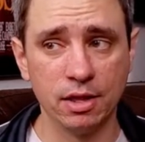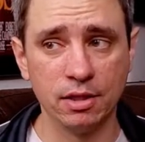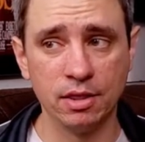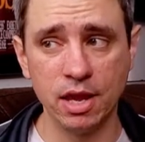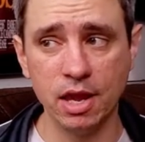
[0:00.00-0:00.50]

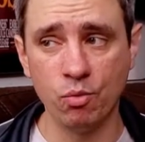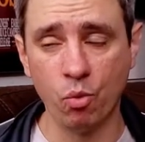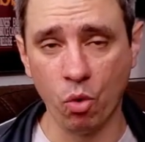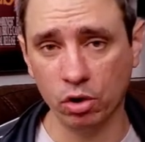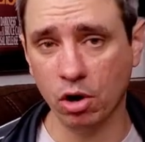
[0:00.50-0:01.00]
the
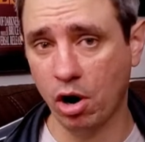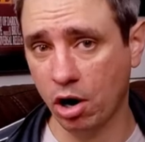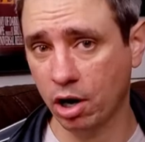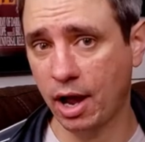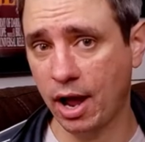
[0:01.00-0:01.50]
Warner
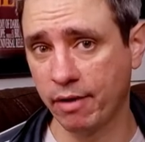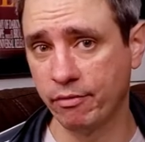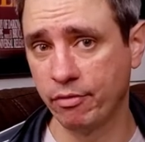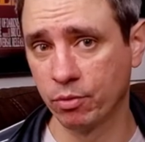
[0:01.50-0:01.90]
Archive